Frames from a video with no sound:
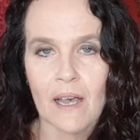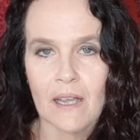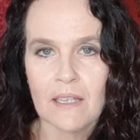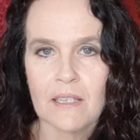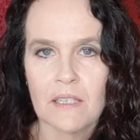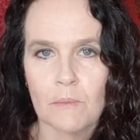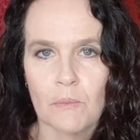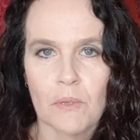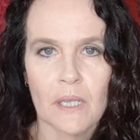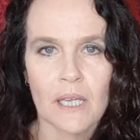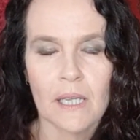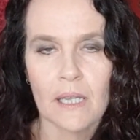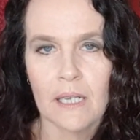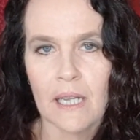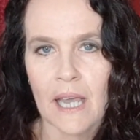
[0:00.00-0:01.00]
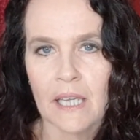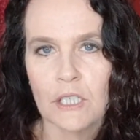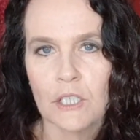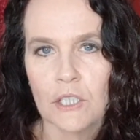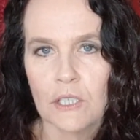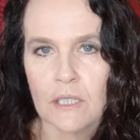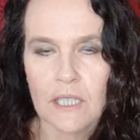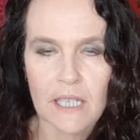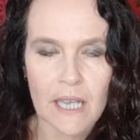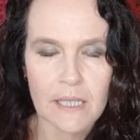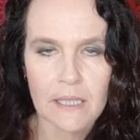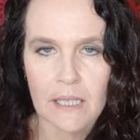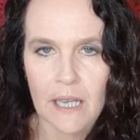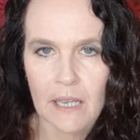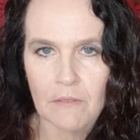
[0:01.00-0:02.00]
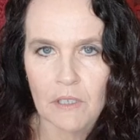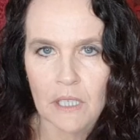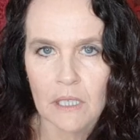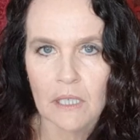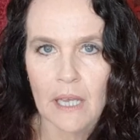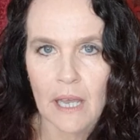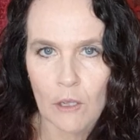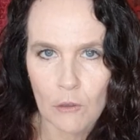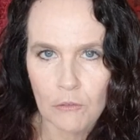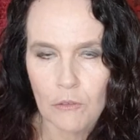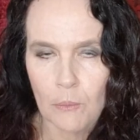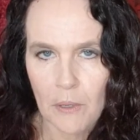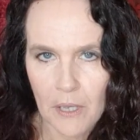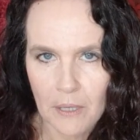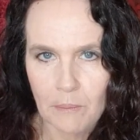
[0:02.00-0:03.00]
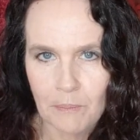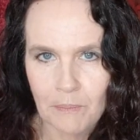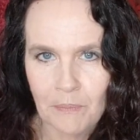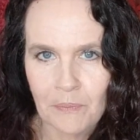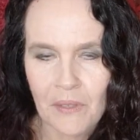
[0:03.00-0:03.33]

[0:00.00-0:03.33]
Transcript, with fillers: are simply an ancient Scandinavian alphabet